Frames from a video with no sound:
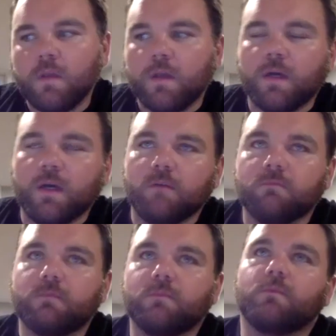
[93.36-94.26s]

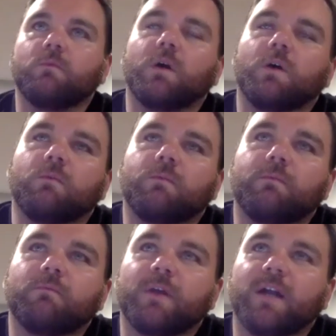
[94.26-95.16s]
Well,
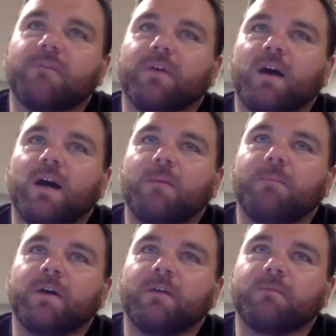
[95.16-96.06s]
right off the hop
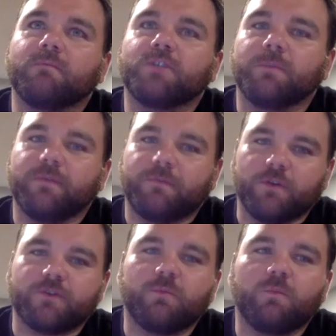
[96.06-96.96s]
from Jeremy
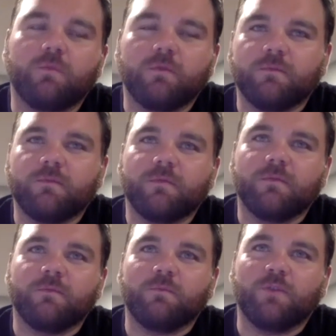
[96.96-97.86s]
first,
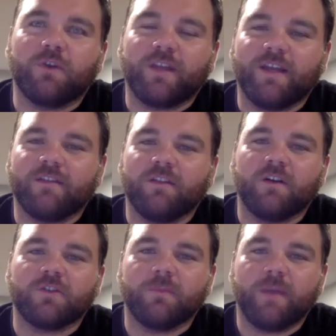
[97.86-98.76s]
looking at the
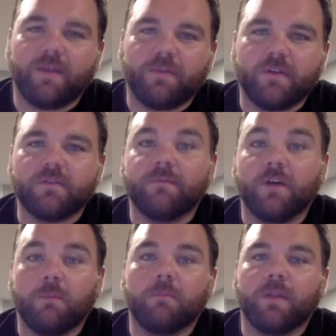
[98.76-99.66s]
long-term athlete
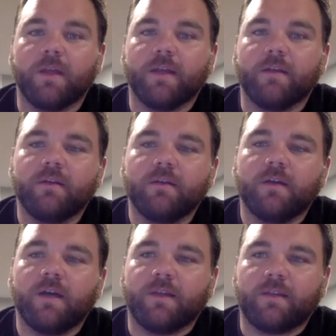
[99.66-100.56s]
development plan
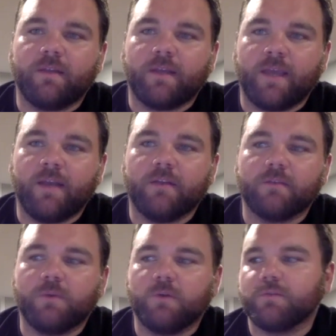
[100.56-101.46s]
that Canada has
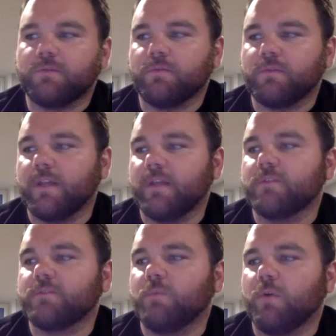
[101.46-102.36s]
posted through
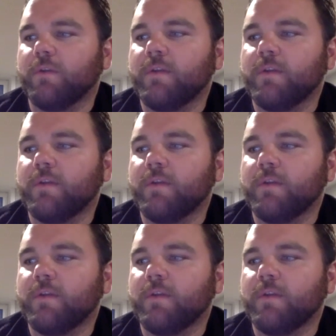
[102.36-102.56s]
Canadian Sport,